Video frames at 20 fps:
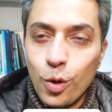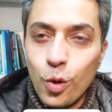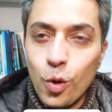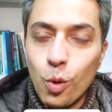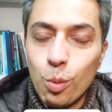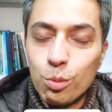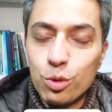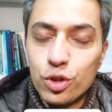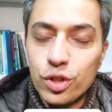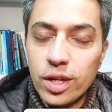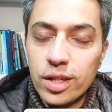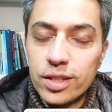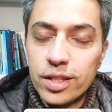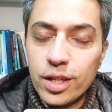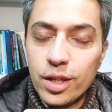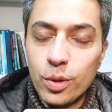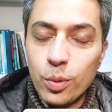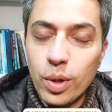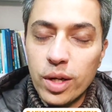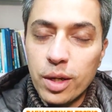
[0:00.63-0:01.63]
Om
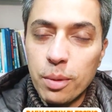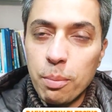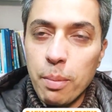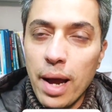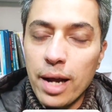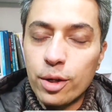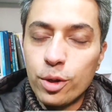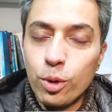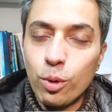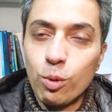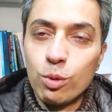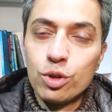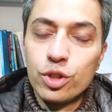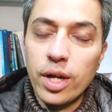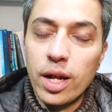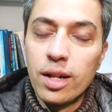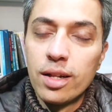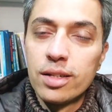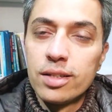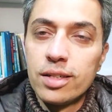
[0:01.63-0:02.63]
Shanti, welcome back to your own
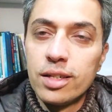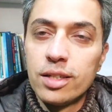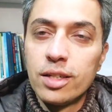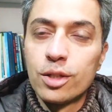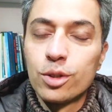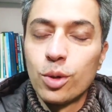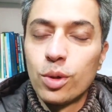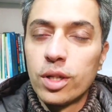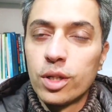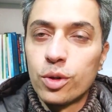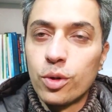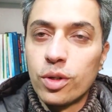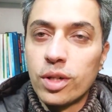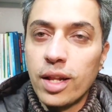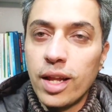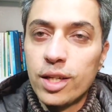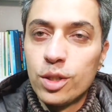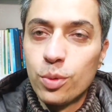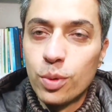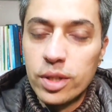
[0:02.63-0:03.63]
channel, See the Soul That Truth
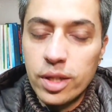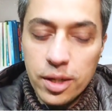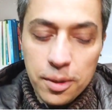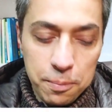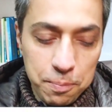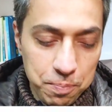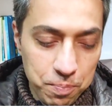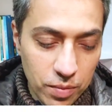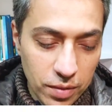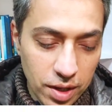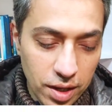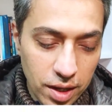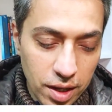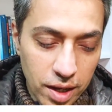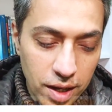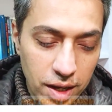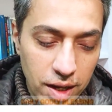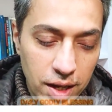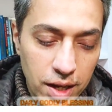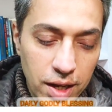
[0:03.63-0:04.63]
Lies Within.
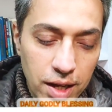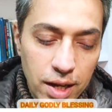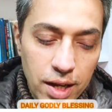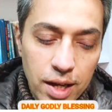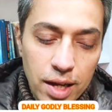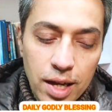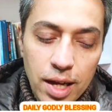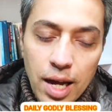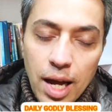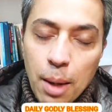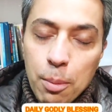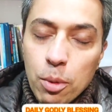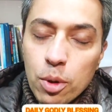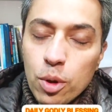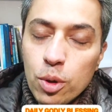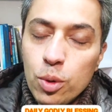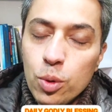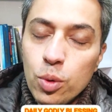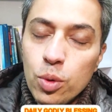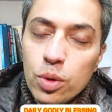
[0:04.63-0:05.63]
I'm going
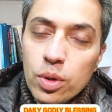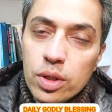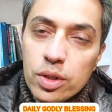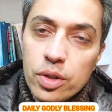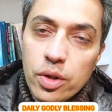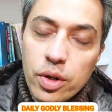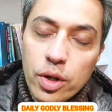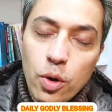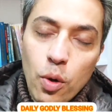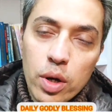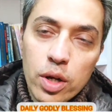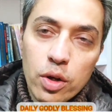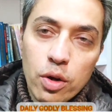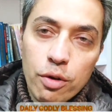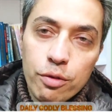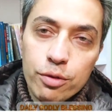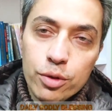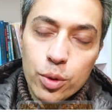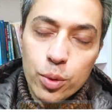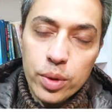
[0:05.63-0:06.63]
to do the recording
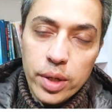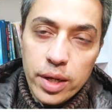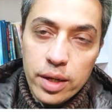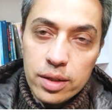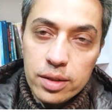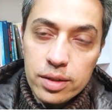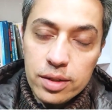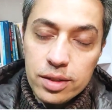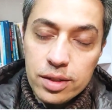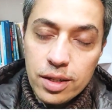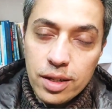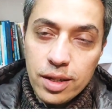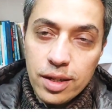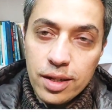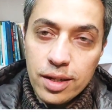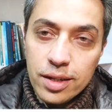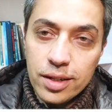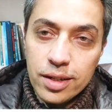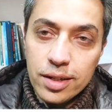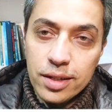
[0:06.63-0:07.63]
of two days
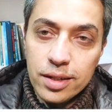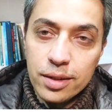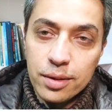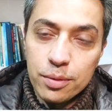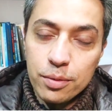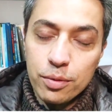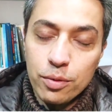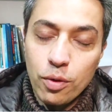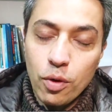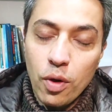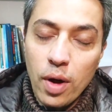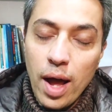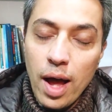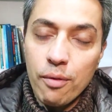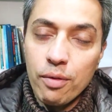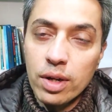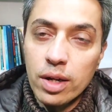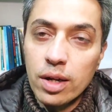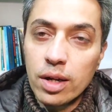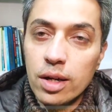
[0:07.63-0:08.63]
for
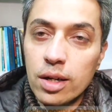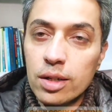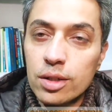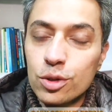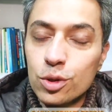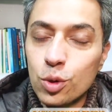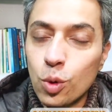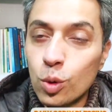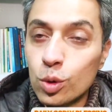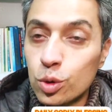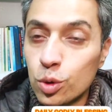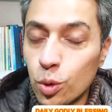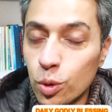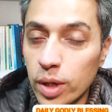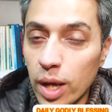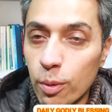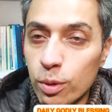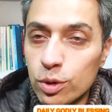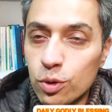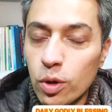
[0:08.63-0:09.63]
having a sore
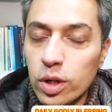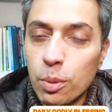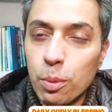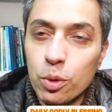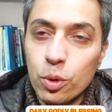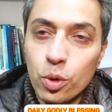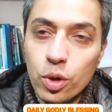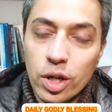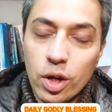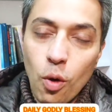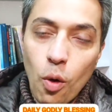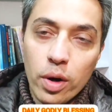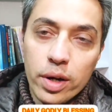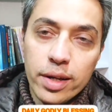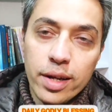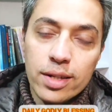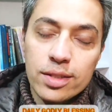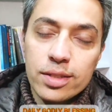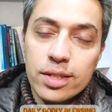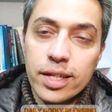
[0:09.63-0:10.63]
throat. I was not able to record
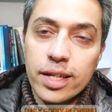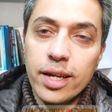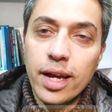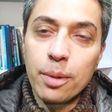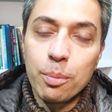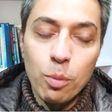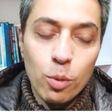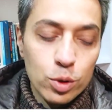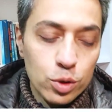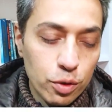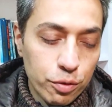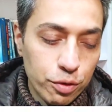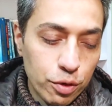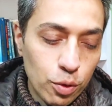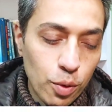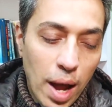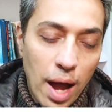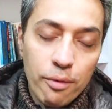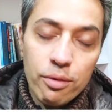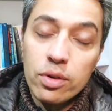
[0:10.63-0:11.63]
yesterday, and most of
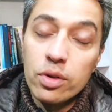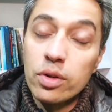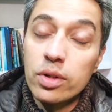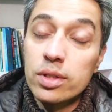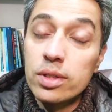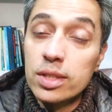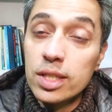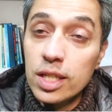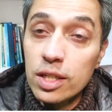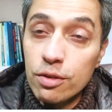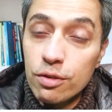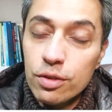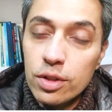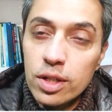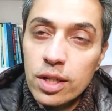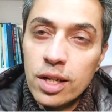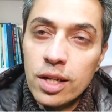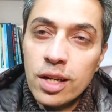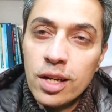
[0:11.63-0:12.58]
you haven't received